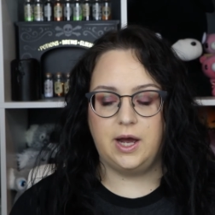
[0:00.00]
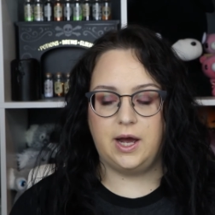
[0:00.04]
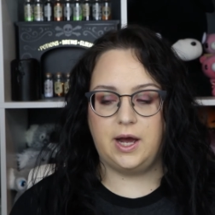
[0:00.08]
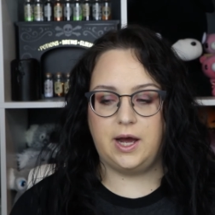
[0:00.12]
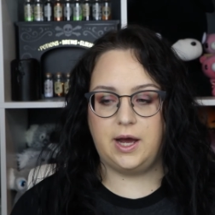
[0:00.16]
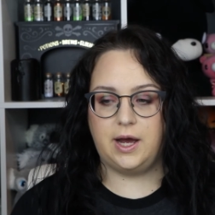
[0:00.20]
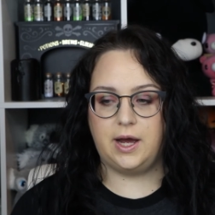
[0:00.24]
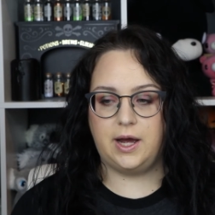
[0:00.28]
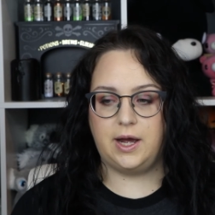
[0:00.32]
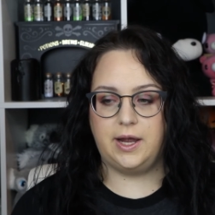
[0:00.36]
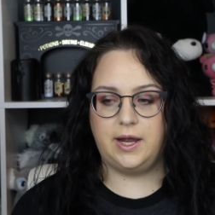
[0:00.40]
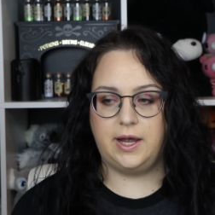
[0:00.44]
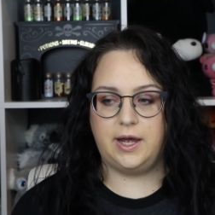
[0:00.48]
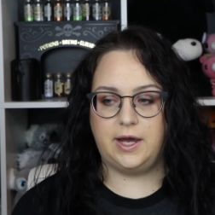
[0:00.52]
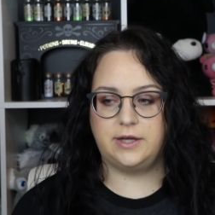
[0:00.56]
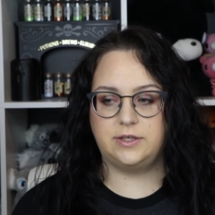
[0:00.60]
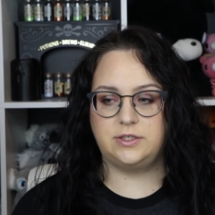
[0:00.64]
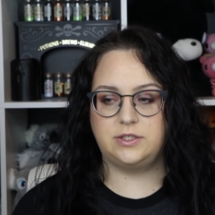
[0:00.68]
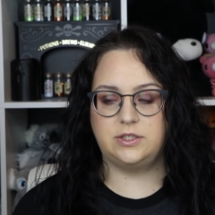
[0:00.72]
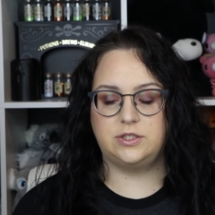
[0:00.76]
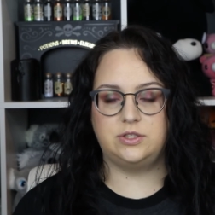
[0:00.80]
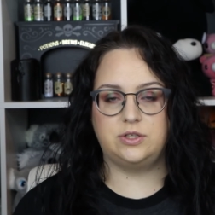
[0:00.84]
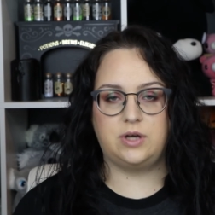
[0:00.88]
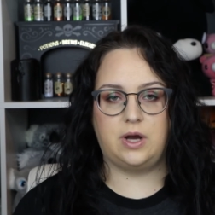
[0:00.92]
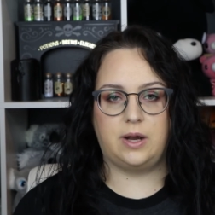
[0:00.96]
I had
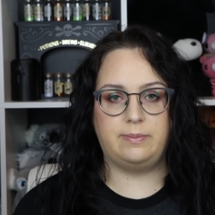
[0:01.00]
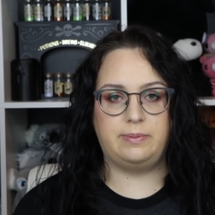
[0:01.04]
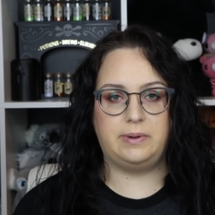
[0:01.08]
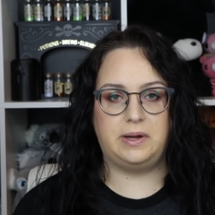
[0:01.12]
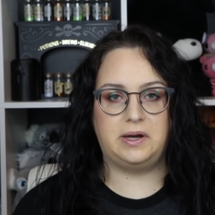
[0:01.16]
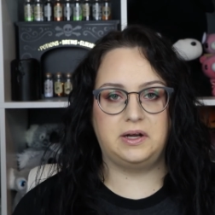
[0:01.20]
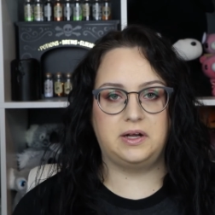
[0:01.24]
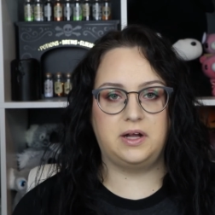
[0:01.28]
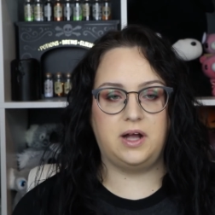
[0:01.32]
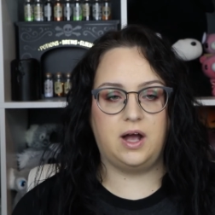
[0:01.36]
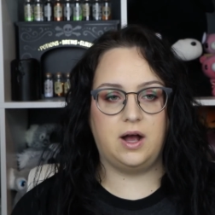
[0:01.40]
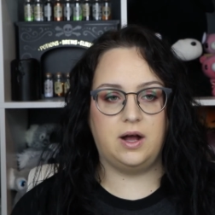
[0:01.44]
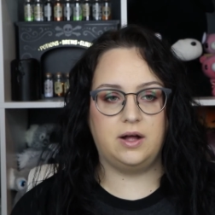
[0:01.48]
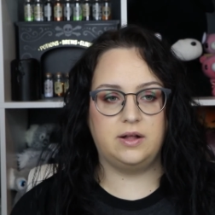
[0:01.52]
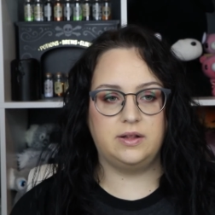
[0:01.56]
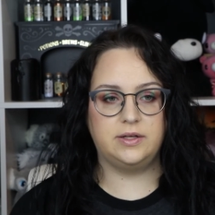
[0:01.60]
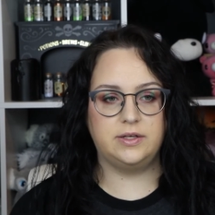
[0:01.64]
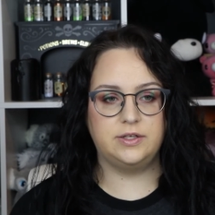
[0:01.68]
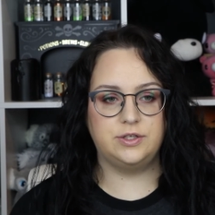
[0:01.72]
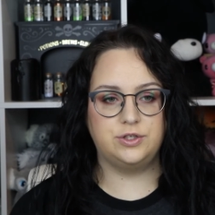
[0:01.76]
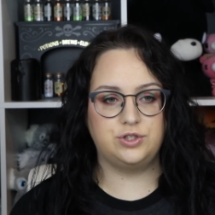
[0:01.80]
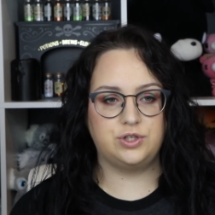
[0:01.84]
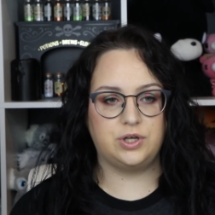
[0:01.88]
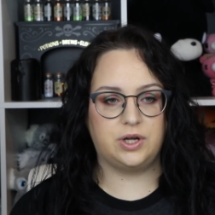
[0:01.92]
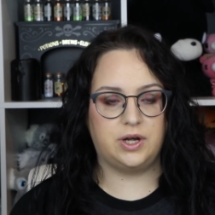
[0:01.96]
to drop out of
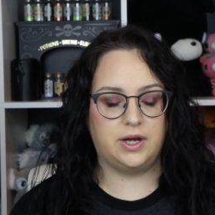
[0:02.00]
college.